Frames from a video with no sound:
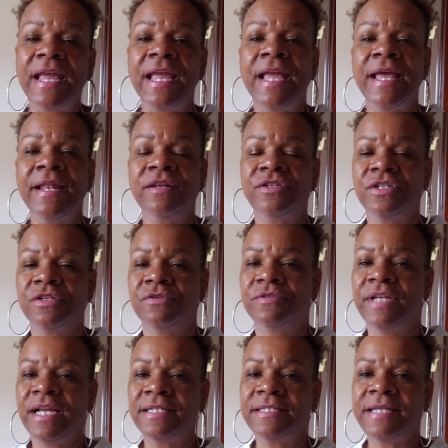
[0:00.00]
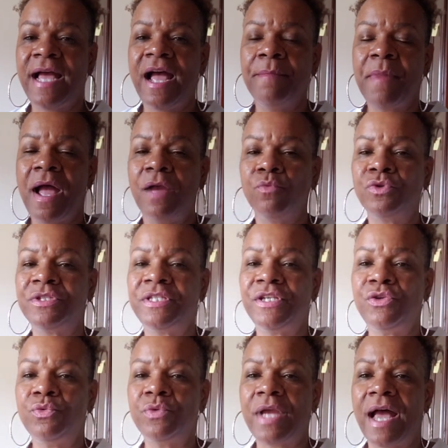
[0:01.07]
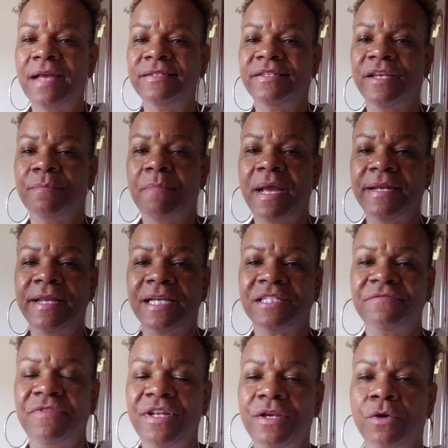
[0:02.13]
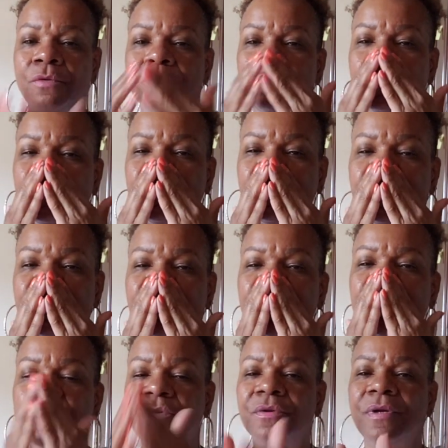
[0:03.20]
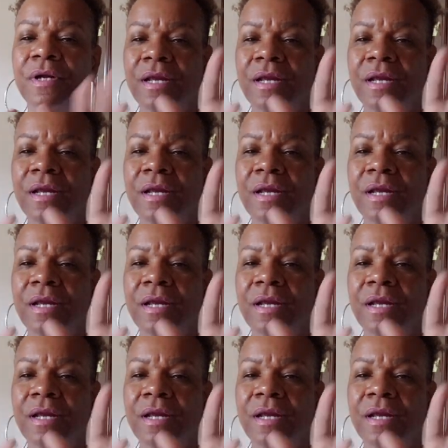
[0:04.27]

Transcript: And until next time, I will see you guys in my next video. Mwah.